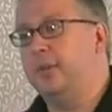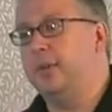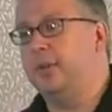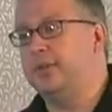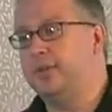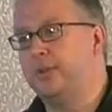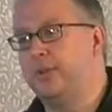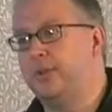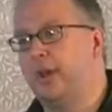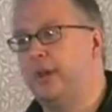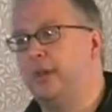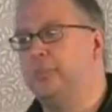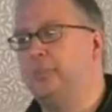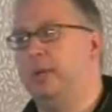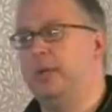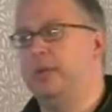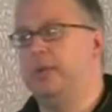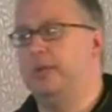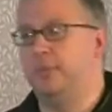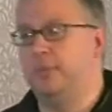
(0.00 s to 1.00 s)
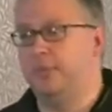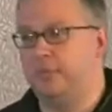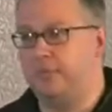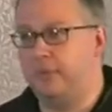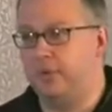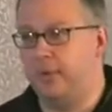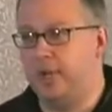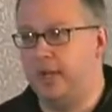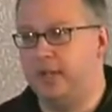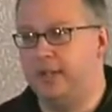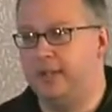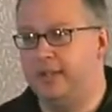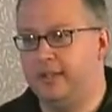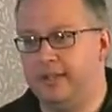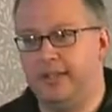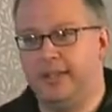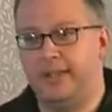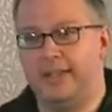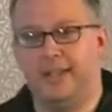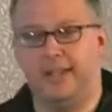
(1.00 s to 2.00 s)
we're going to show you all the buzz that we've created
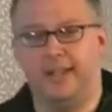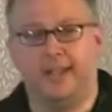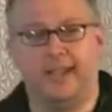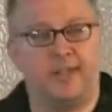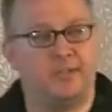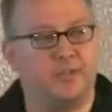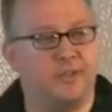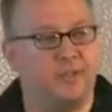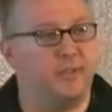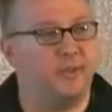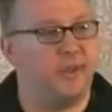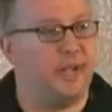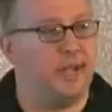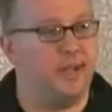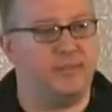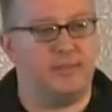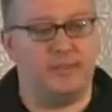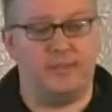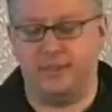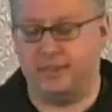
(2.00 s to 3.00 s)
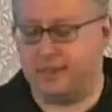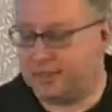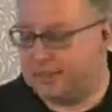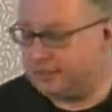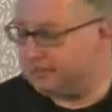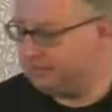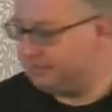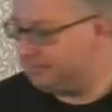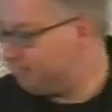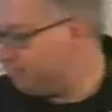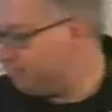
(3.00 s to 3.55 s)
in the last two and a half years.